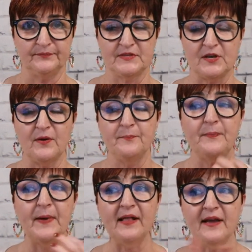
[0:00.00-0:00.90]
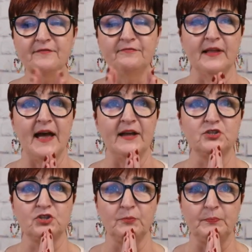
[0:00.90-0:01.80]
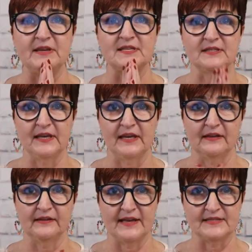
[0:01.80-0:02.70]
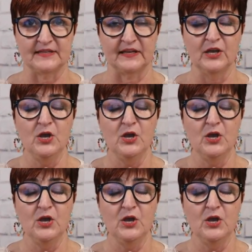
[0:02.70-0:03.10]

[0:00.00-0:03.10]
So a ballet flat should be sleek and classic,